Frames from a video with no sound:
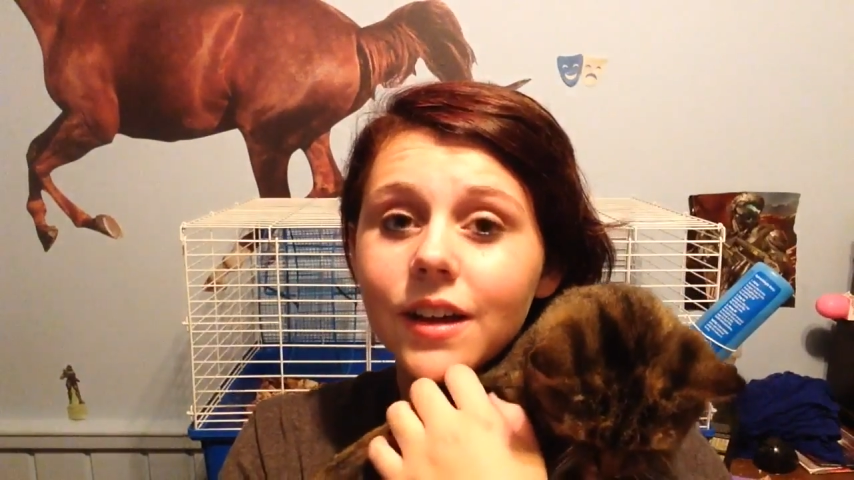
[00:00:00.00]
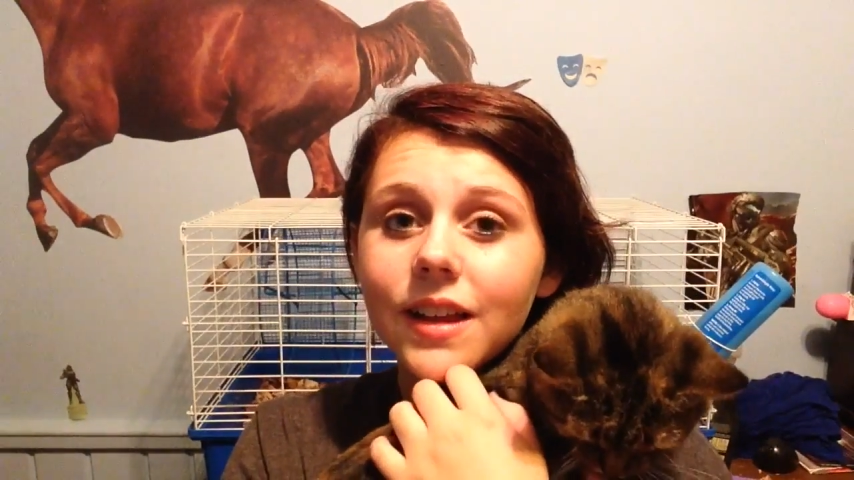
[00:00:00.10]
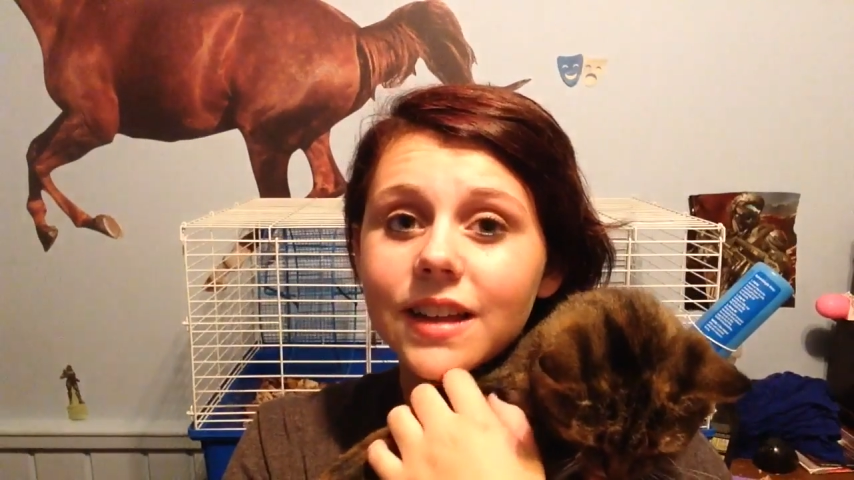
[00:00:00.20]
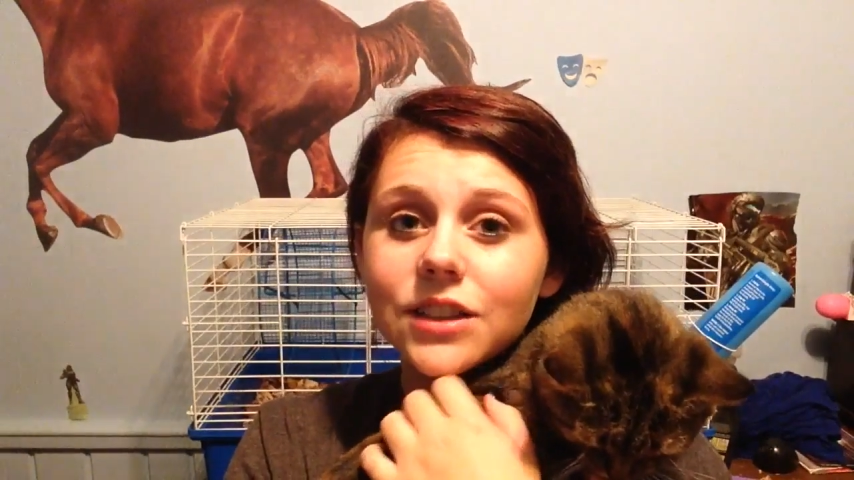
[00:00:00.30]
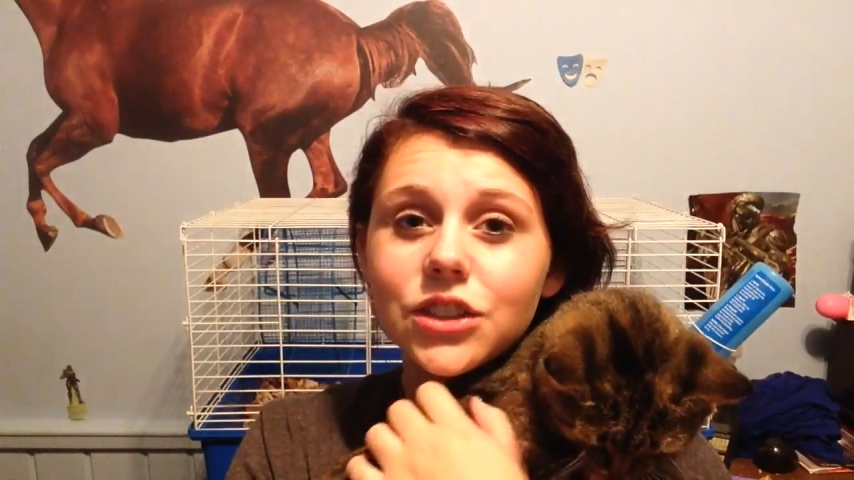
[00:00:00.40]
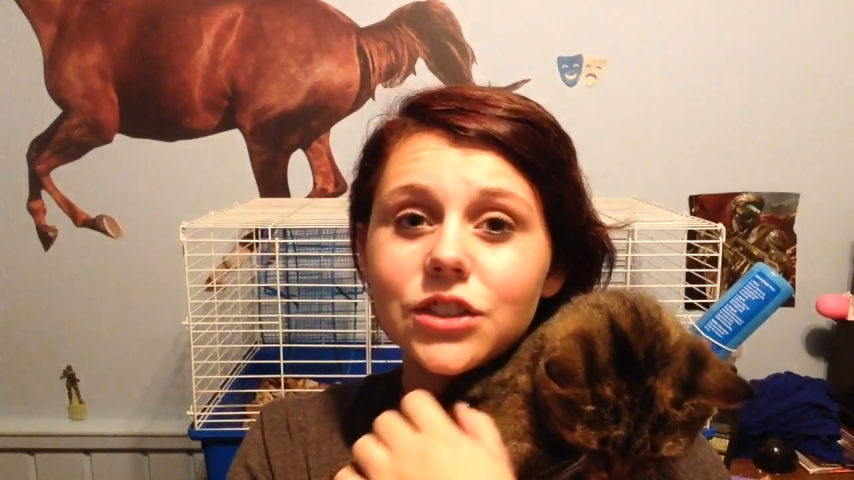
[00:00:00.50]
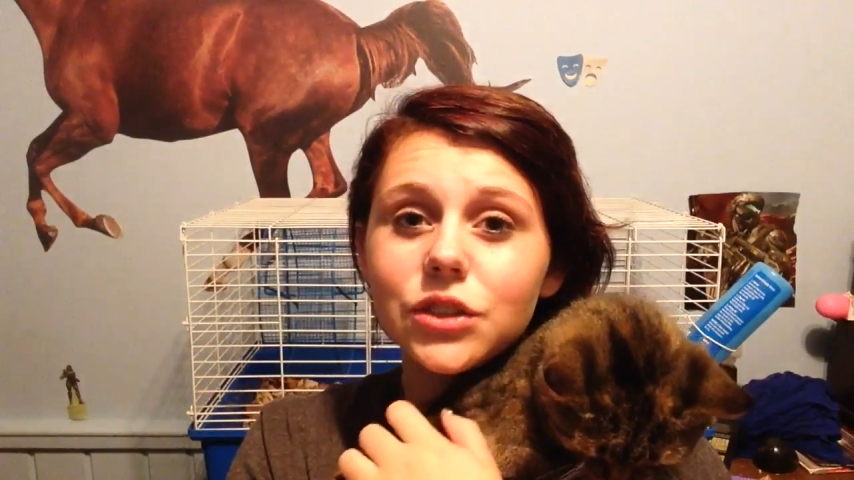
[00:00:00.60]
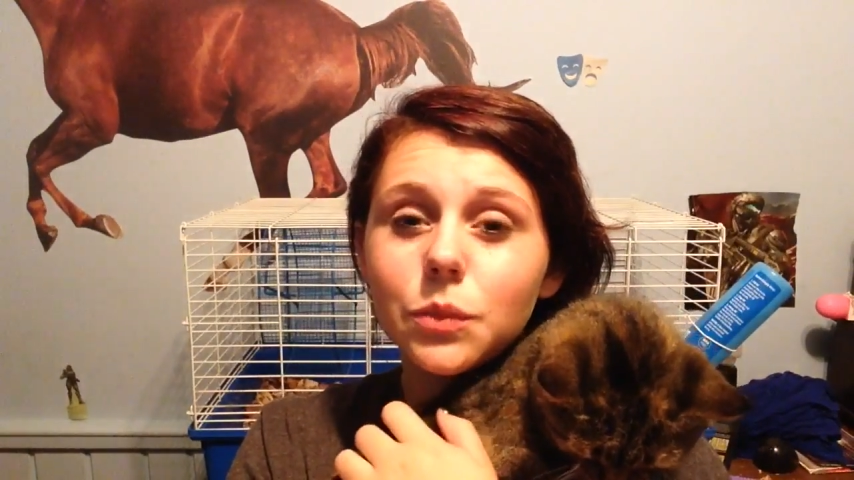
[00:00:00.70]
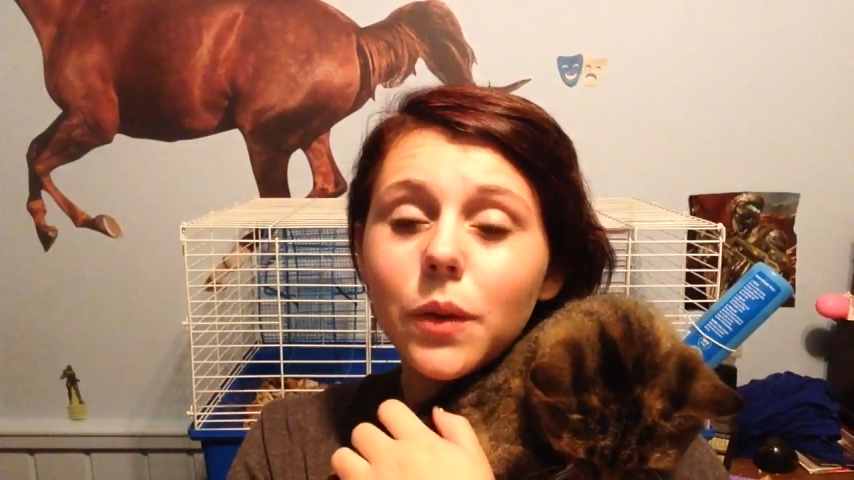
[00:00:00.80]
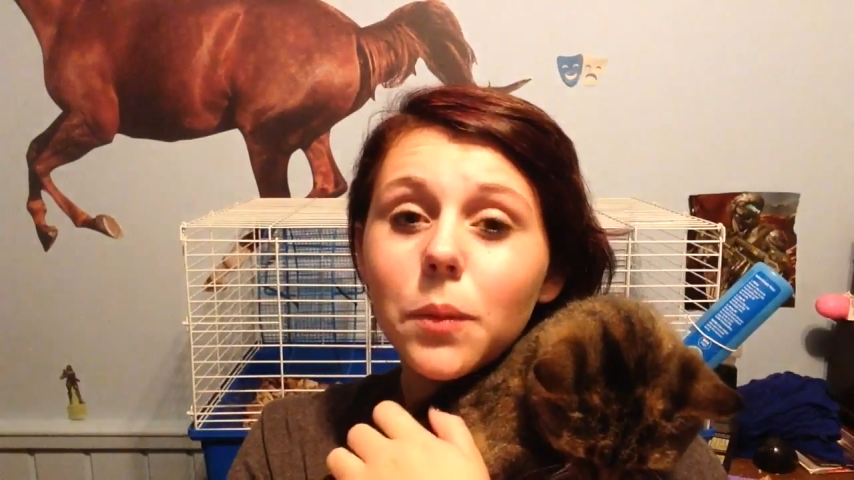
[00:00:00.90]
like she
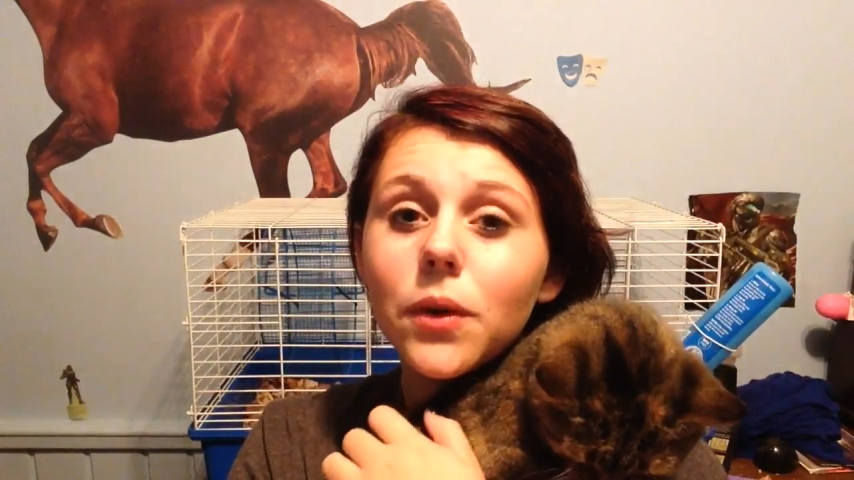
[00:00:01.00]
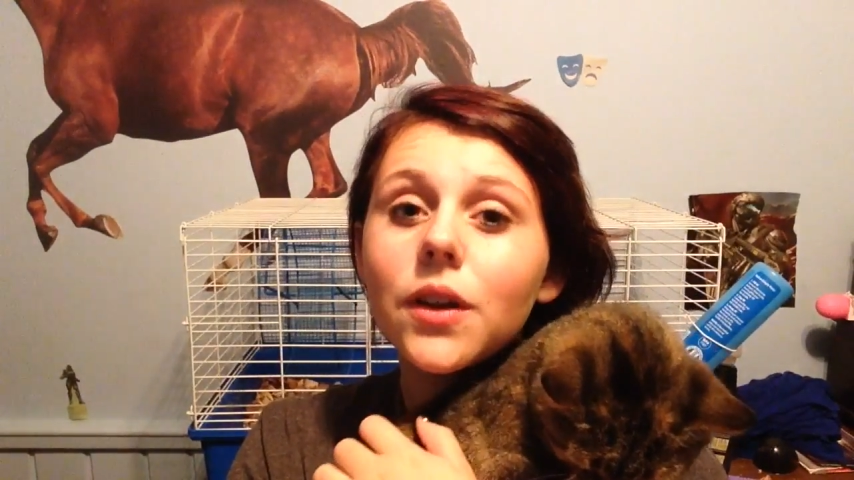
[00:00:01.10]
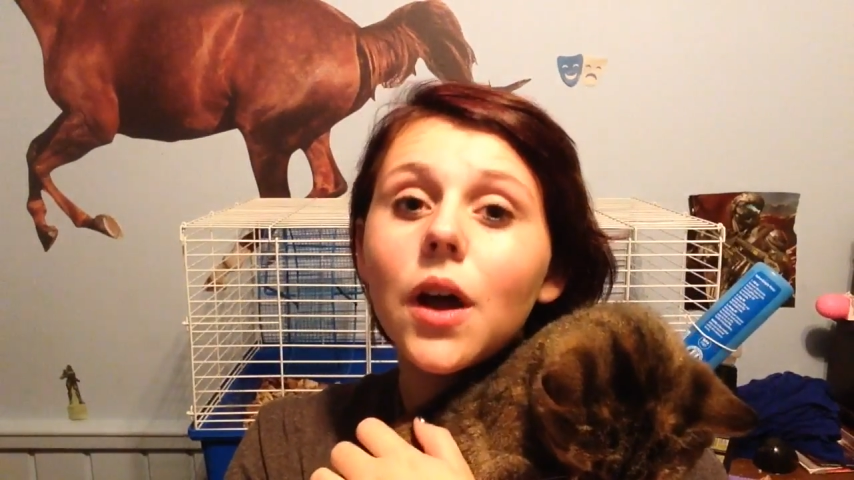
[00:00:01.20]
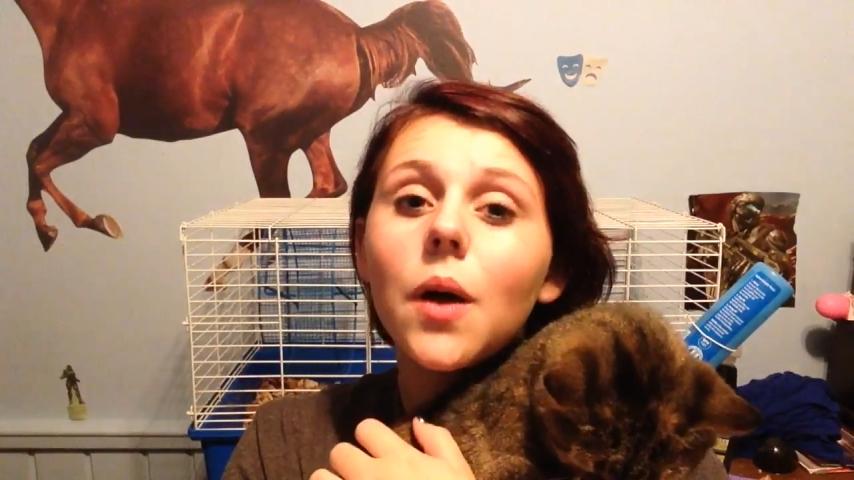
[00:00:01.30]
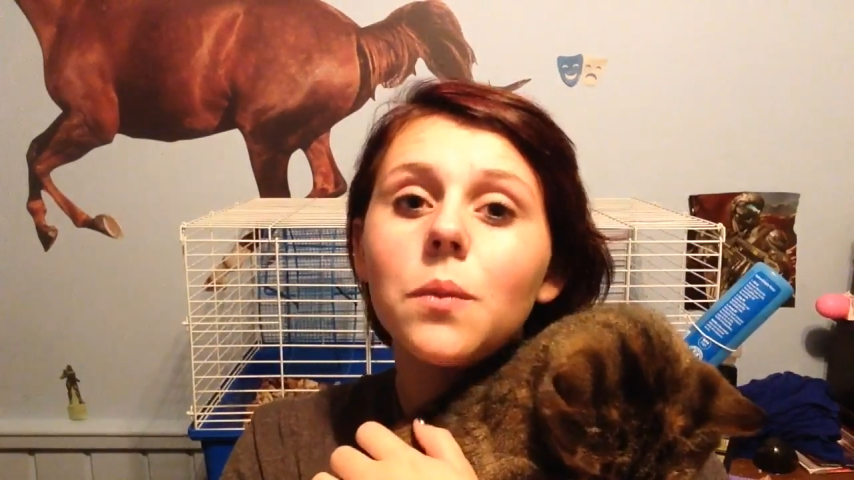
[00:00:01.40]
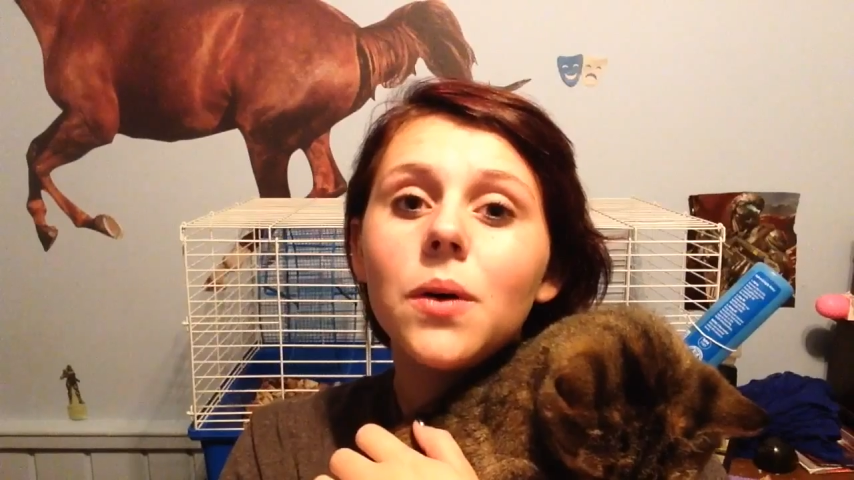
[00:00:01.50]
should be put up